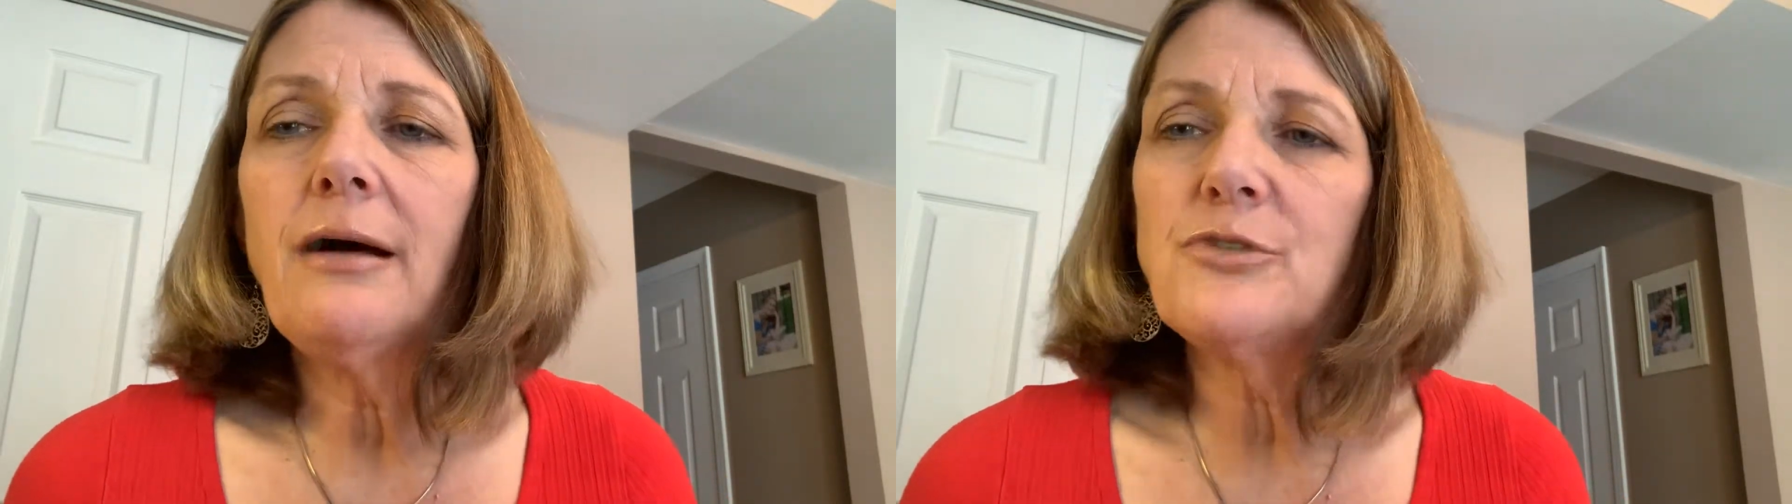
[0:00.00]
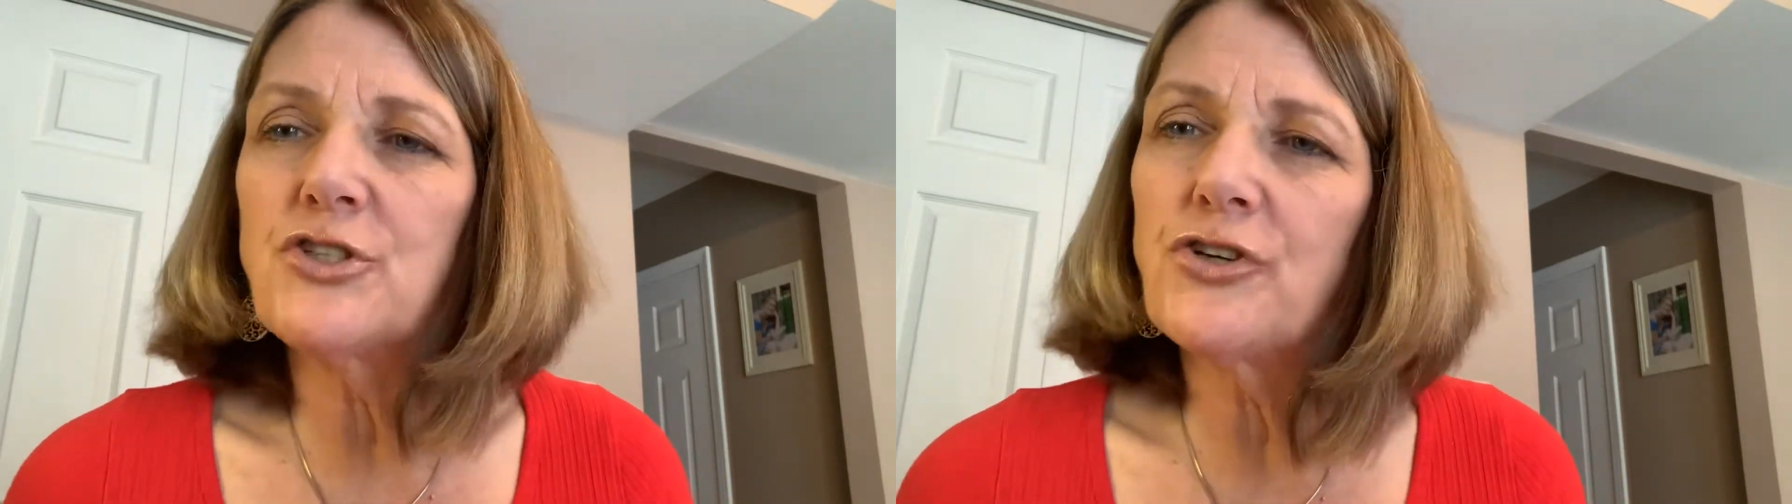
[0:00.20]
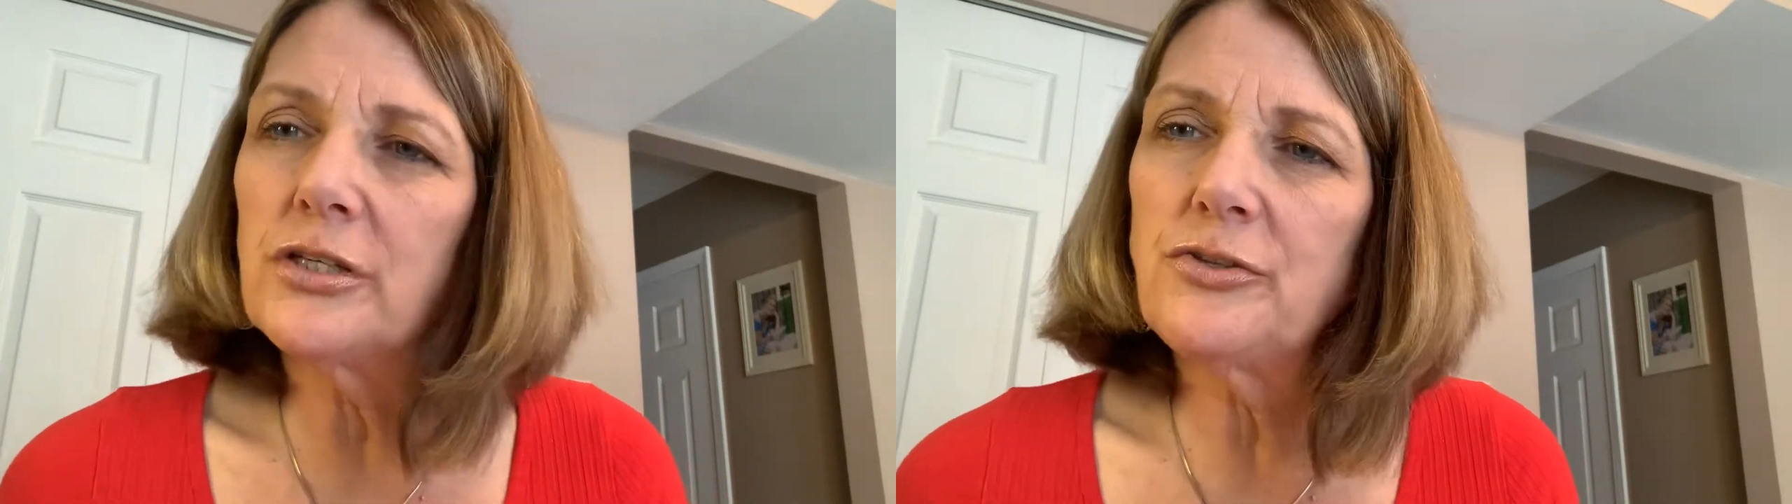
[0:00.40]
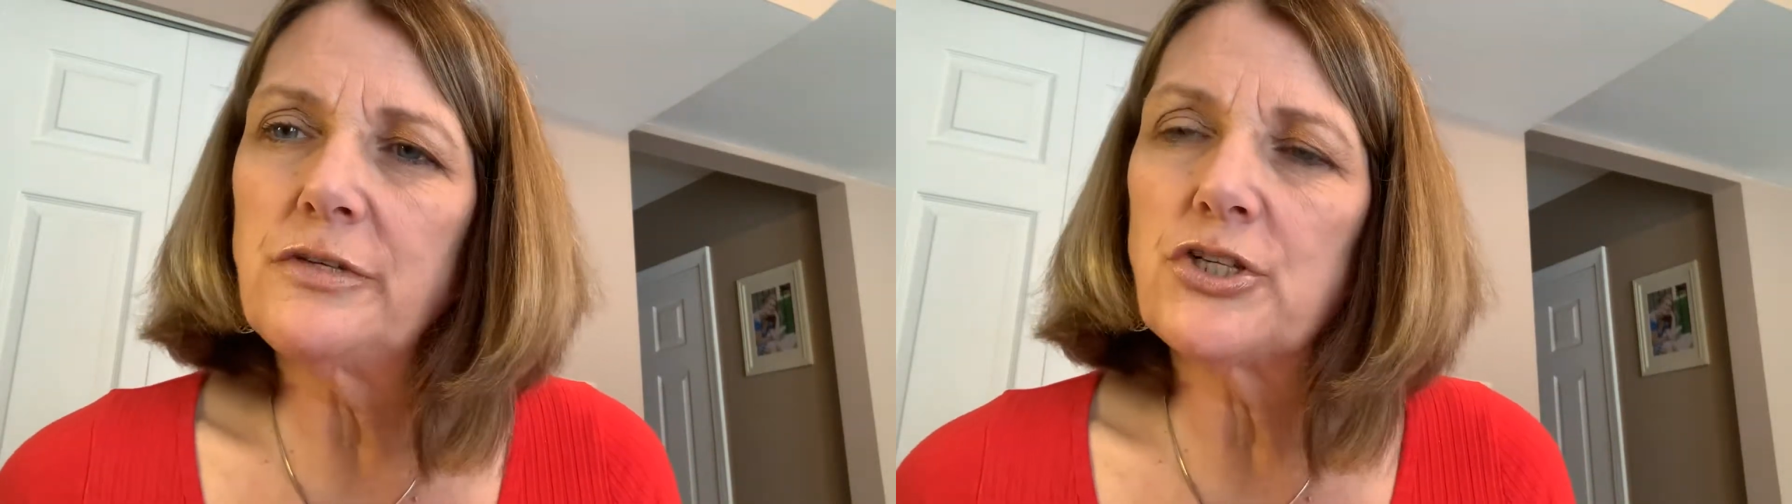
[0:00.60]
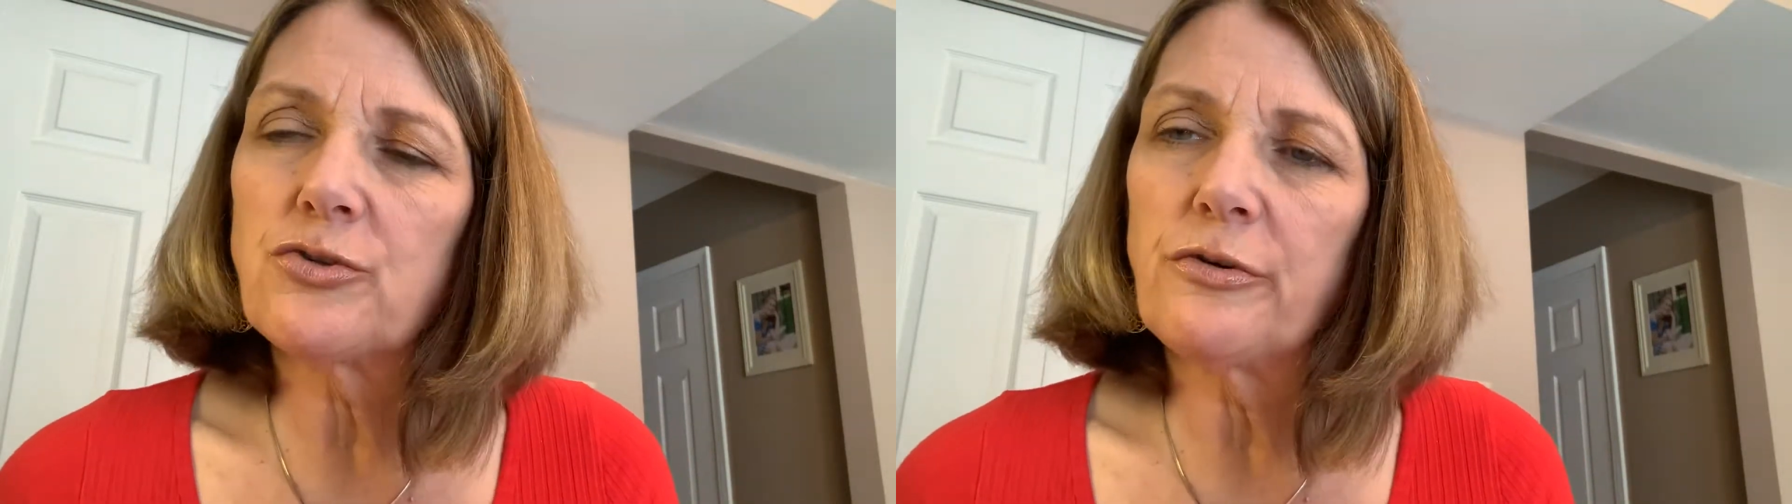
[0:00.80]
I'm just trying to do
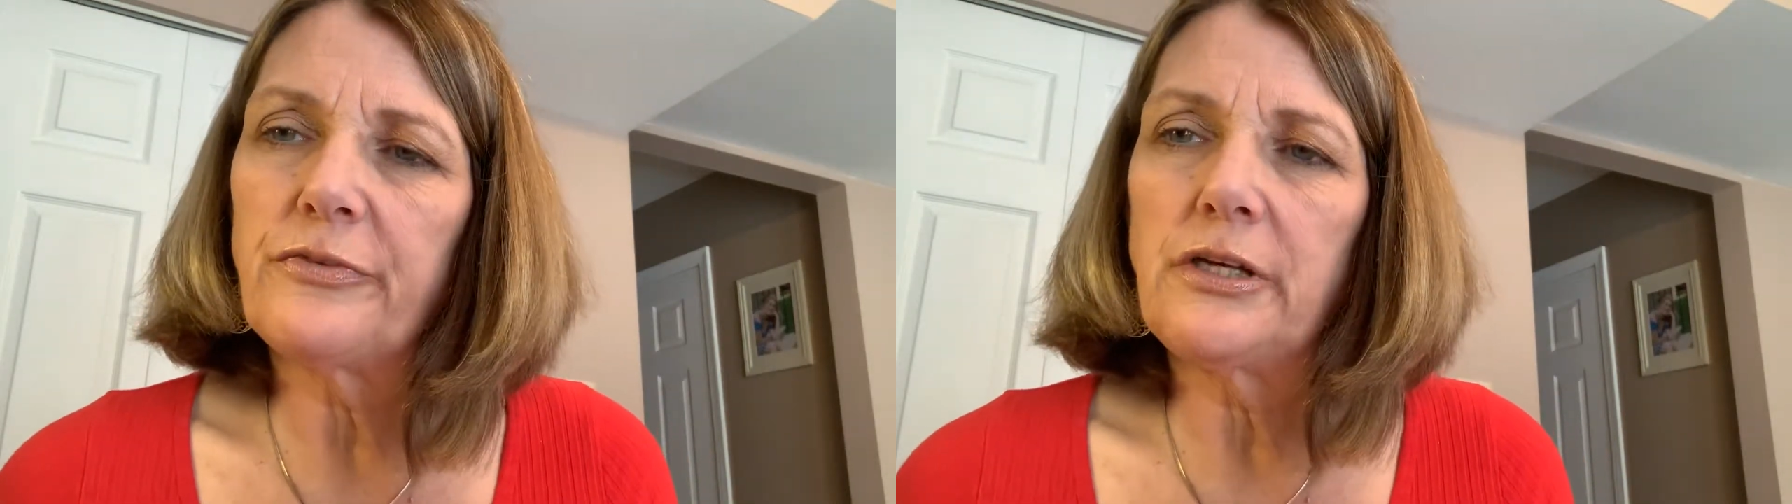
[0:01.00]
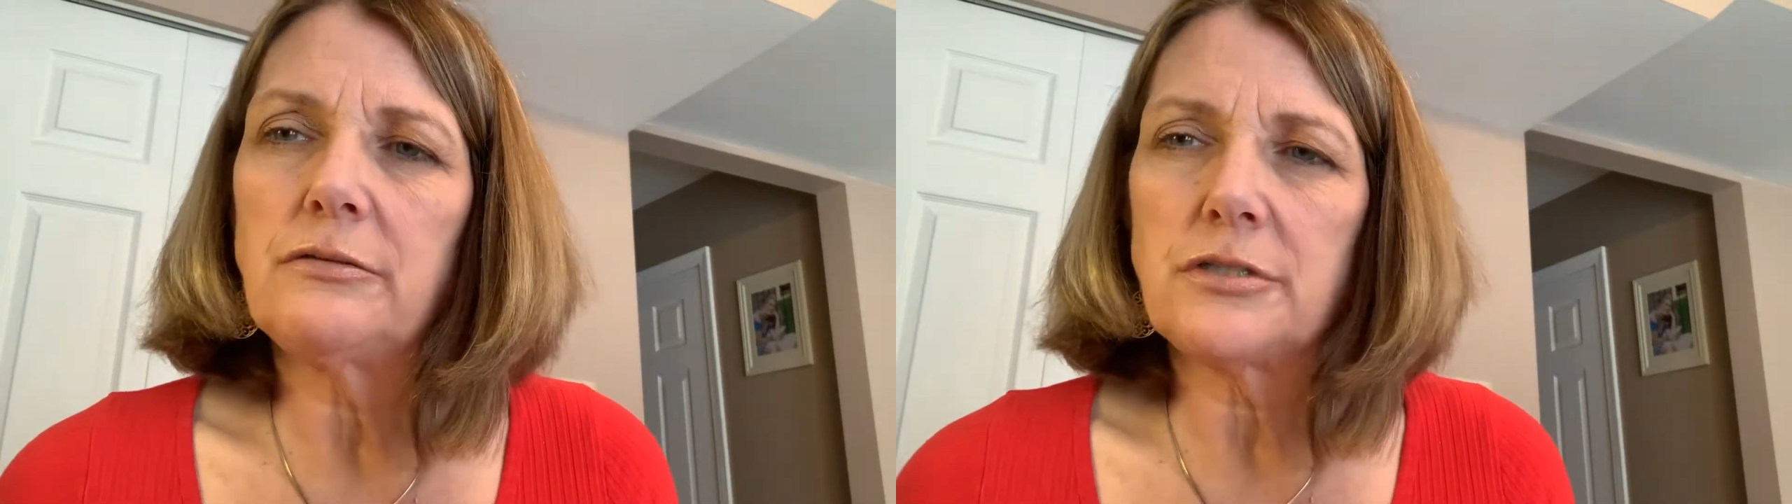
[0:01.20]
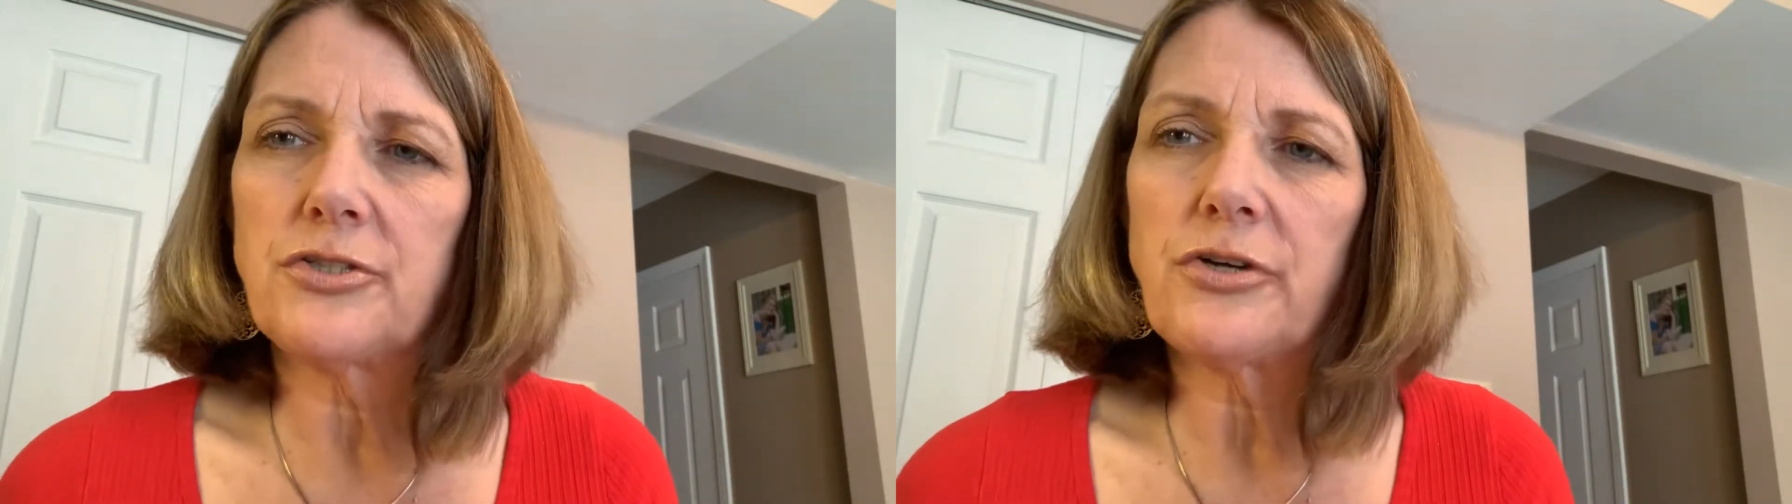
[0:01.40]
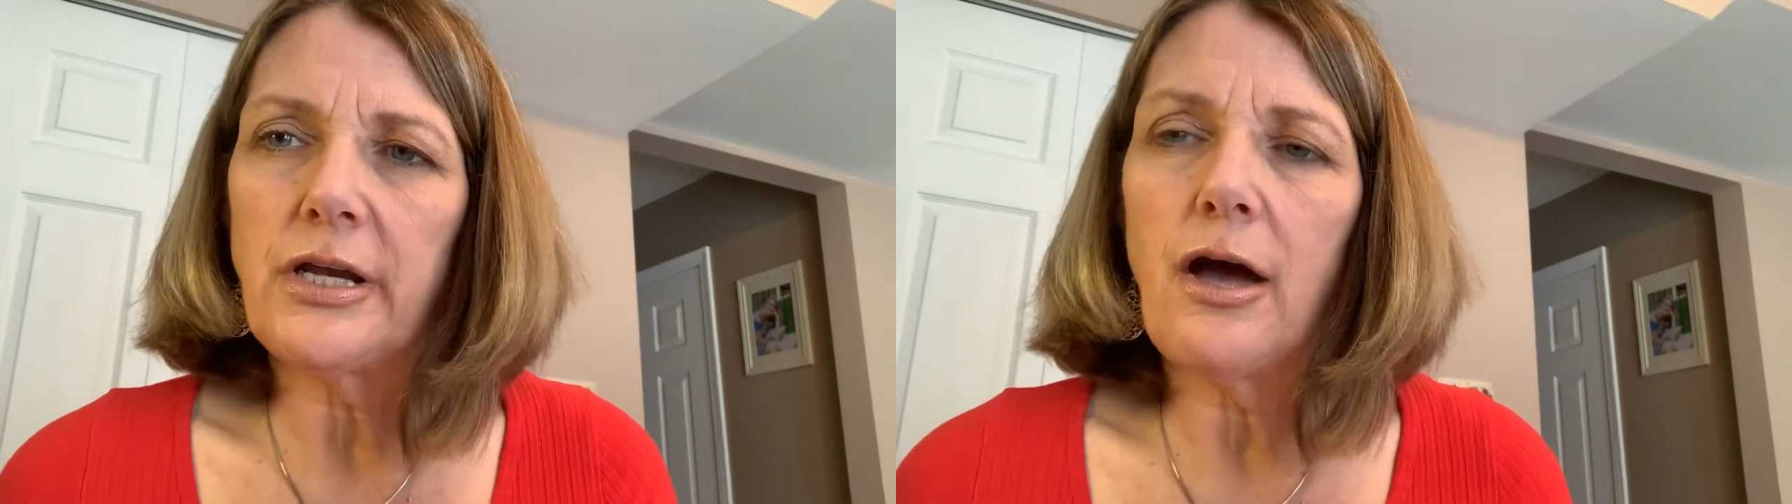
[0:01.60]
these short videos to try to